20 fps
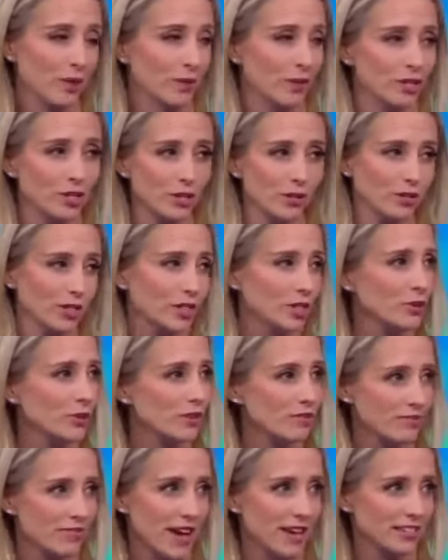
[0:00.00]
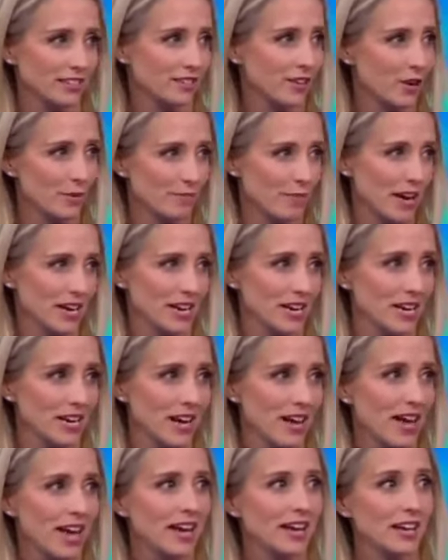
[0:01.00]
We're choosing to invest our money
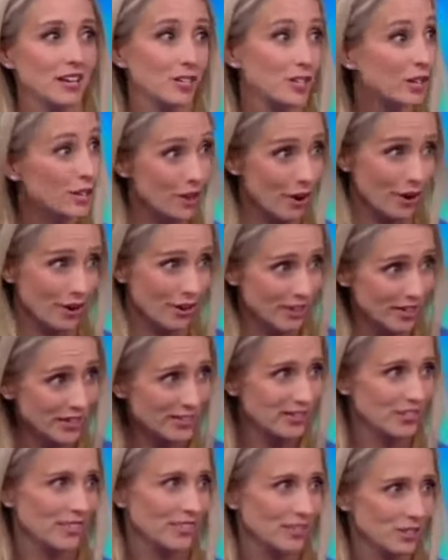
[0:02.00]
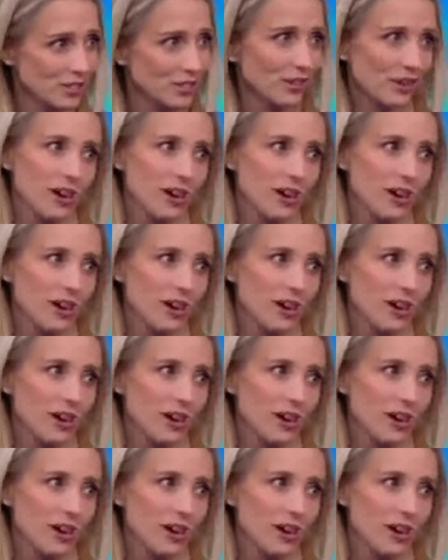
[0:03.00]
into the artists, into the